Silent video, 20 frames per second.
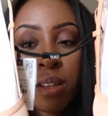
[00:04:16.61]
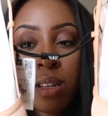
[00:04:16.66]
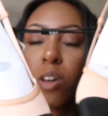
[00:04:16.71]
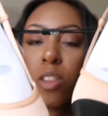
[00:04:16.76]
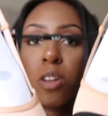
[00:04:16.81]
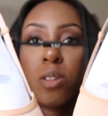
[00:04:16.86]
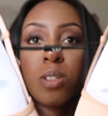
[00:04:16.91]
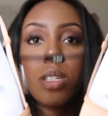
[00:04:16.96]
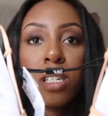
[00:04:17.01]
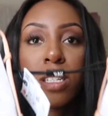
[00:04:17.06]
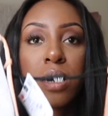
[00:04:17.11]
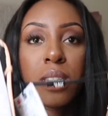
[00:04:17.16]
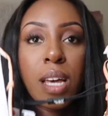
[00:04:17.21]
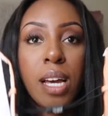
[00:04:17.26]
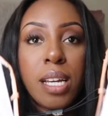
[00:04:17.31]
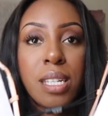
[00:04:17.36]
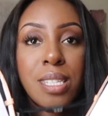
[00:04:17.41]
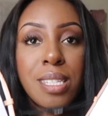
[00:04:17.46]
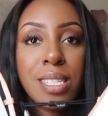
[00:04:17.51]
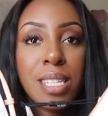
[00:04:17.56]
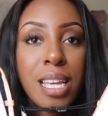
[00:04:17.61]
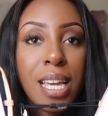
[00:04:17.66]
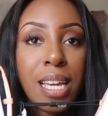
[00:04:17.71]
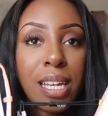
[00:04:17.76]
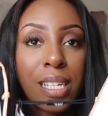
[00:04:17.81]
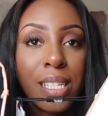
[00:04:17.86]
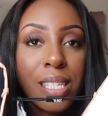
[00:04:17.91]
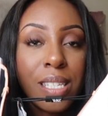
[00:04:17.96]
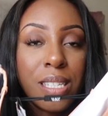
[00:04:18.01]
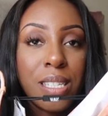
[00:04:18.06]
Got those in a size
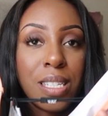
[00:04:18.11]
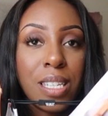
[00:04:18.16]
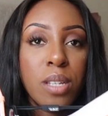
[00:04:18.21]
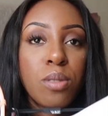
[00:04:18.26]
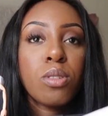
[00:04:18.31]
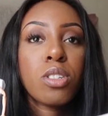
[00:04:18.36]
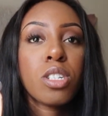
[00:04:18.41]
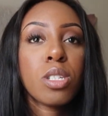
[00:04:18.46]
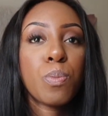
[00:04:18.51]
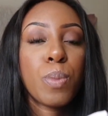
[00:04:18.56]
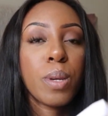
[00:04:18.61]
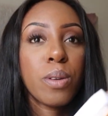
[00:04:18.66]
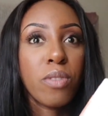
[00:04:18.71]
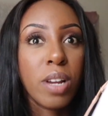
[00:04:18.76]
6. These would just be